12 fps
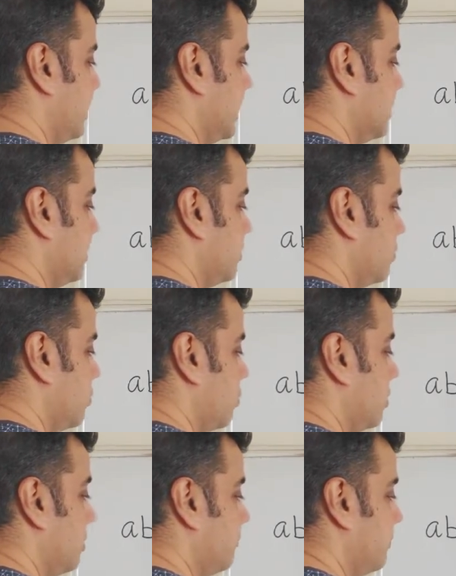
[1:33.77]
10
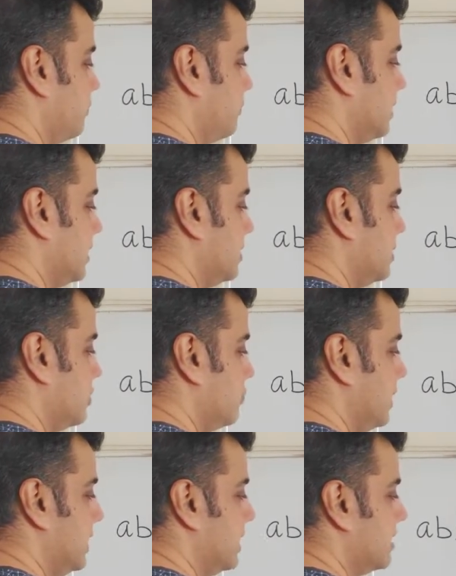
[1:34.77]
or 15,
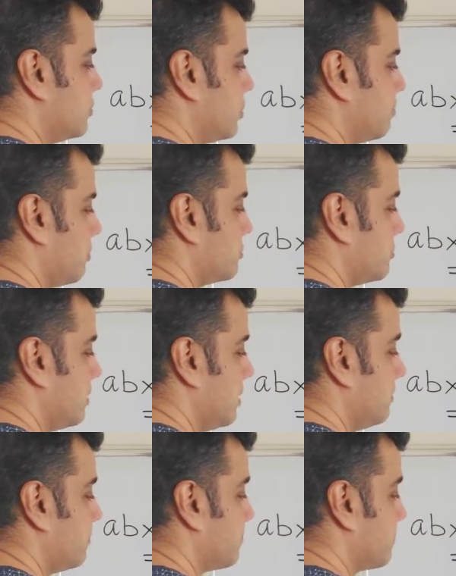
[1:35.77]
20 is not possible.
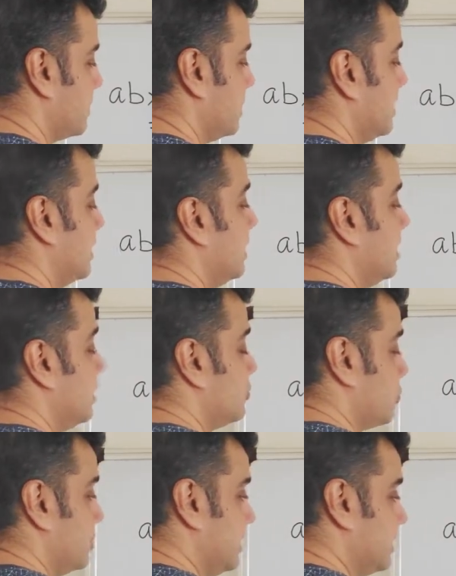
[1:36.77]

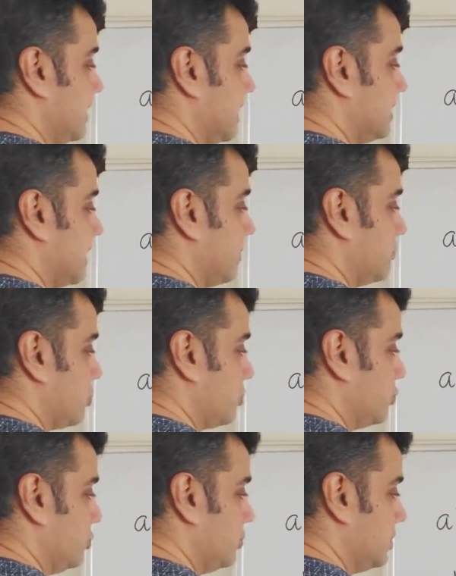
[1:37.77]
So in this case, I am not
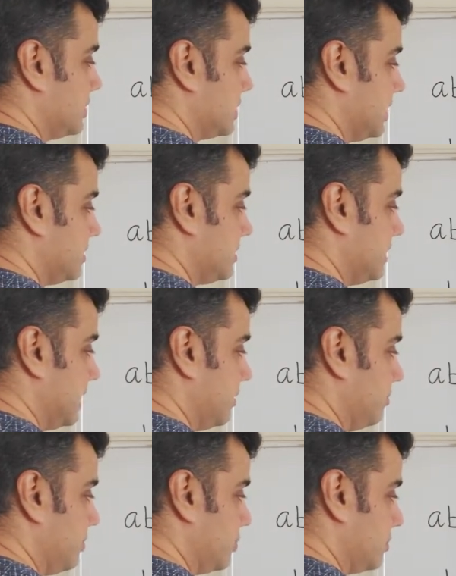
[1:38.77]
going to discuss
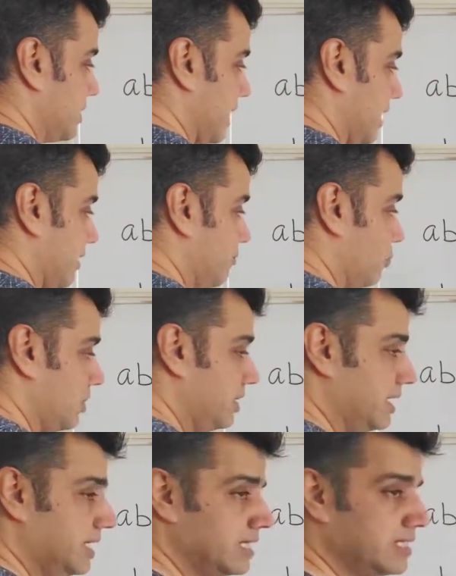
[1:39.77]
10 because I have
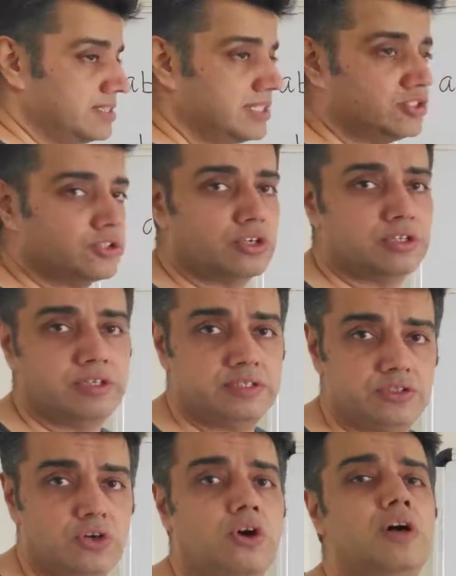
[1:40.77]
already done a session on
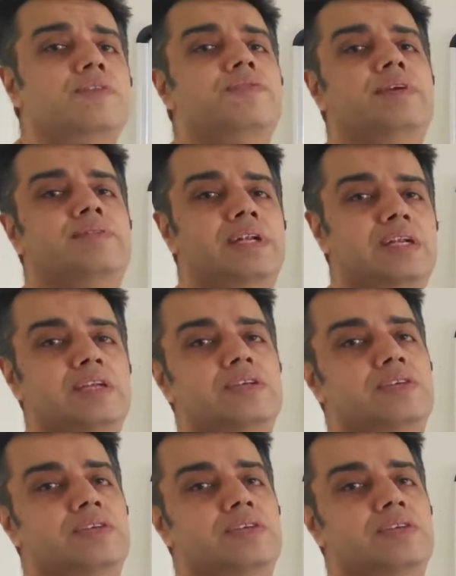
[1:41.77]
this, or we will